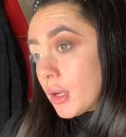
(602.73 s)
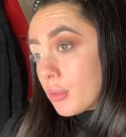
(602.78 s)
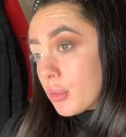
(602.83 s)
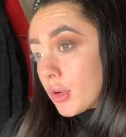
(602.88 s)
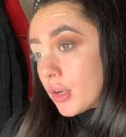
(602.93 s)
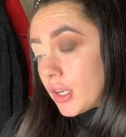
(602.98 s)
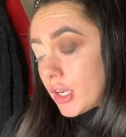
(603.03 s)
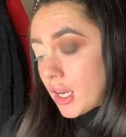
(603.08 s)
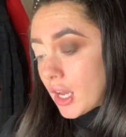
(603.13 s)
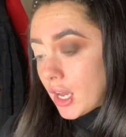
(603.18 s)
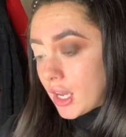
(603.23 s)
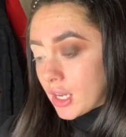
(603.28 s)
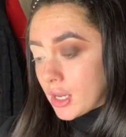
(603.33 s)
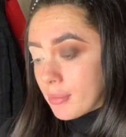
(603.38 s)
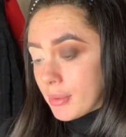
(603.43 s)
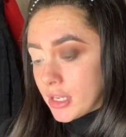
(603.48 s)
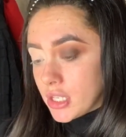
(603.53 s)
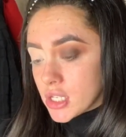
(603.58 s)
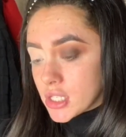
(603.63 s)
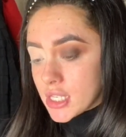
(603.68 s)
gonna, I think I
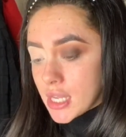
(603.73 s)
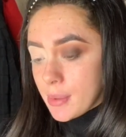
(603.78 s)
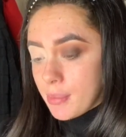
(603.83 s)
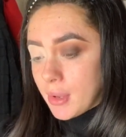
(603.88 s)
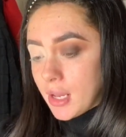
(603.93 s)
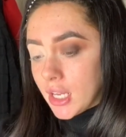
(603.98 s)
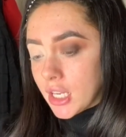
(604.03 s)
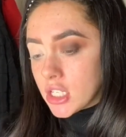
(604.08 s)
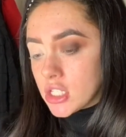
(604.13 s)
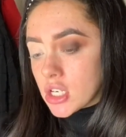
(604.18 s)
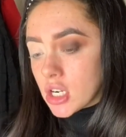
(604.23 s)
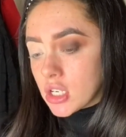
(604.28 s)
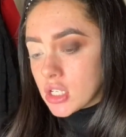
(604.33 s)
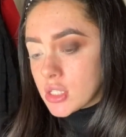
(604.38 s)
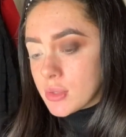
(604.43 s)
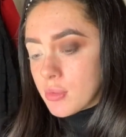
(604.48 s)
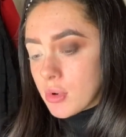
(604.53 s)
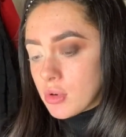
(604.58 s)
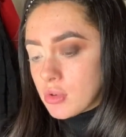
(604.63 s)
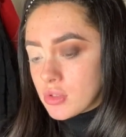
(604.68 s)
might just keep it like a dark
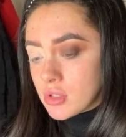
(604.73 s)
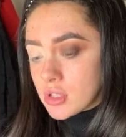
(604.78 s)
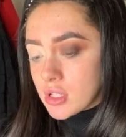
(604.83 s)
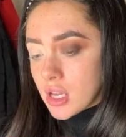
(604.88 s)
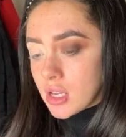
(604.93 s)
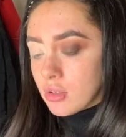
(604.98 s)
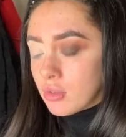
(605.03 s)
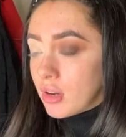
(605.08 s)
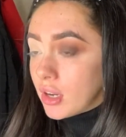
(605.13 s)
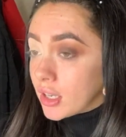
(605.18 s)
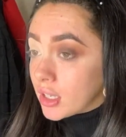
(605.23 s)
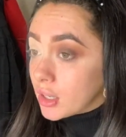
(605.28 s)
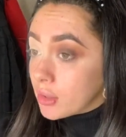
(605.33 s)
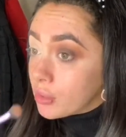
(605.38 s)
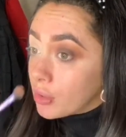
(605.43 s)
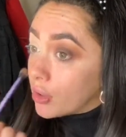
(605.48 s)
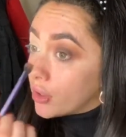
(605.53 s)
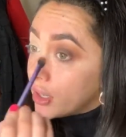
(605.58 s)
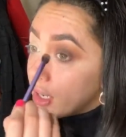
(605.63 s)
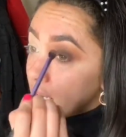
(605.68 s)
smokes. I don't think I'm
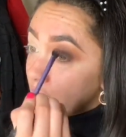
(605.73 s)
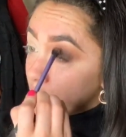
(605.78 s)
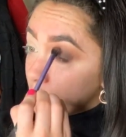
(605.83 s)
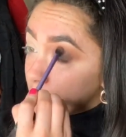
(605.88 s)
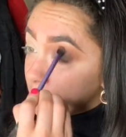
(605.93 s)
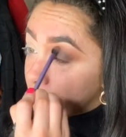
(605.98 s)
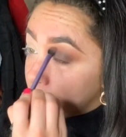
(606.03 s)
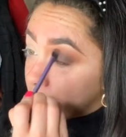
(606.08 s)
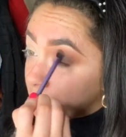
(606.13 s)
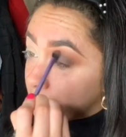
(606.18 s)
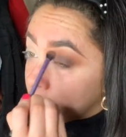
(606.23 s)
gonna um